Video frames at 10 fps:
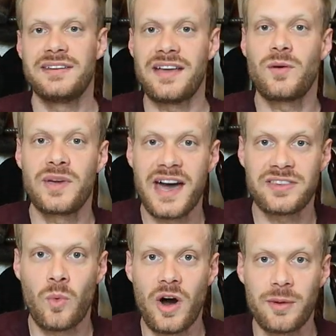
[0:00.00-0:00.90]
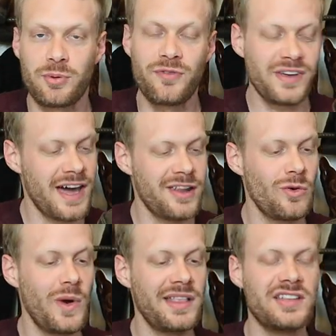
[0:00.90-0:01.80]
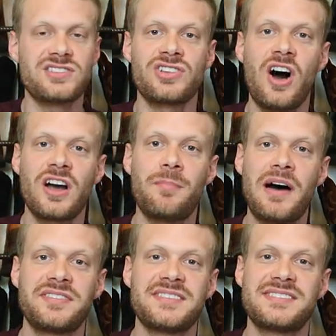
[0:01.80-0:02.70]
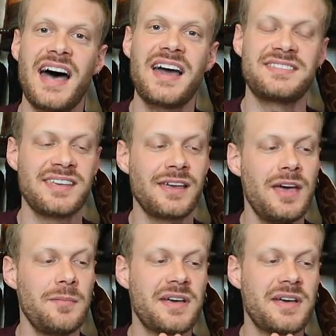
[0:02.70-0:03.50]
Now that we got the waterproofing out of the way, let's talk about the sizing,